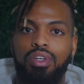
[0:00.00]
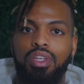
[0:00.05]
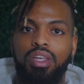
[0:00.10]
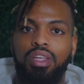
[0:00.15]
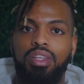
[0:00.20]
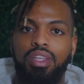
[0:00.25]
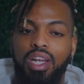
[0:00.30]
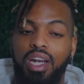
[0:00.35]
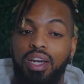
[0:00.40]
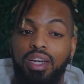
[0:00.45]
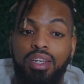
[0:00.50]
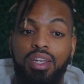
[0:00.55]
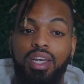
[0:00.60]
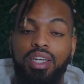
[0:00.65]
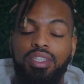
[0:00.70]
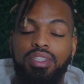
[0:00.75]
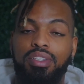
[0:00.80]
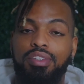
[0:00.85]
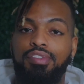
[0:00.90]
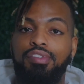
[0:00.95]
that I can
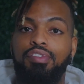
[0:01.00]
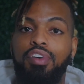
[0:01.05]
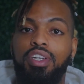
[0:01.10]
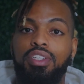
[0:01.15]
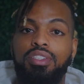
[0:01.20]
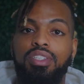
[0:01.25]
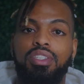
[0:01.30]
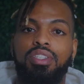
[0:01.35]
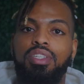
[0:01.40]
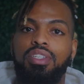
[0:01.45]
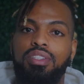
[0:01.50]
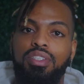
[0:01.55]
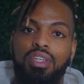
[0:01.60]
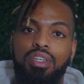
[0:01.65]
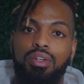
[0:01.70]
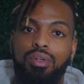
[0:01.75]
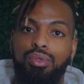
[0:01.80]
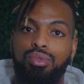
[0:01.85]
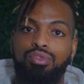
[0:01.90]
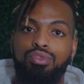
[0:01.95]
actually face the things I
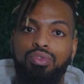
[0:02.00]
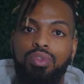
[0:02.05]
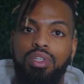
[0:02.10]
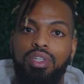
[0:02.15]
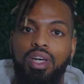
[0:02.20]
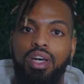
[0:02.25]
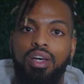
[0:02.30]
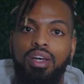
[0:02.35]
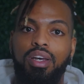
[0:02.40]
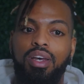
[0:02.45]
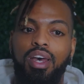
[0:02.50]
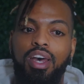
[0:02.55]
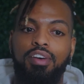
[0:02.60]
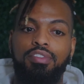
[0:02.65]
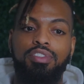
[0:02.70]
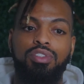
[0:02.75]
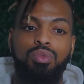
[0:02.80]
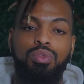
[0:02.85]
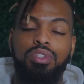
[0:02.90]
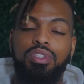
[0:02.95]
go through and not
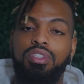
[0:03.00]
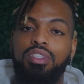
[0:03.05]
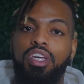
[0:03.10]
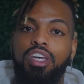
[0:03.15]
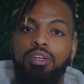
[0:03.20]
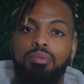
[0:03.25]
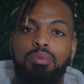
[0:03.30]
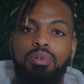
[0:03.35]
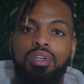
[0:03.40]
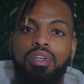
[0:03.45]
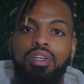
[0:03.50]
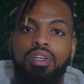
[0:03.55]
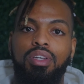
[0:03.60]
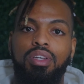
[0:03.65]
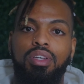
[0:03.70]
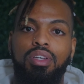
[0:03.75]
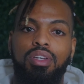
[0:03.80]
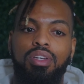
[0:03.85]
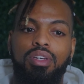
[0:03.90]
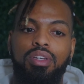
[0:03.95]
have to escape
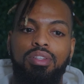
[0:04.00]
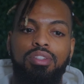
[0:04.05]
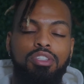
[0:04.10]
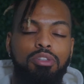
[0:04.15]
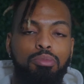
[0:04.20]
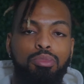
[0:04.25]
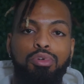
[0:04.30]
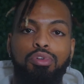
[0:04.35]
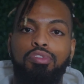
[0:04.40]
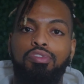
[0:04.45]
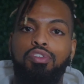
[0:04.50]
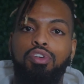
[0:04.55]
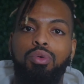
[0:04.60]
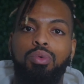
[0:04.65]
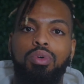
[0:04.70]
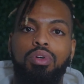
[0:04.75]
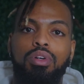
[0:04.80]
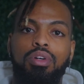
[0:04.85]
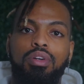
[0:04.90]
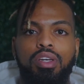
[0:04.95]
to move
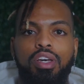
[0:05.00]
forward.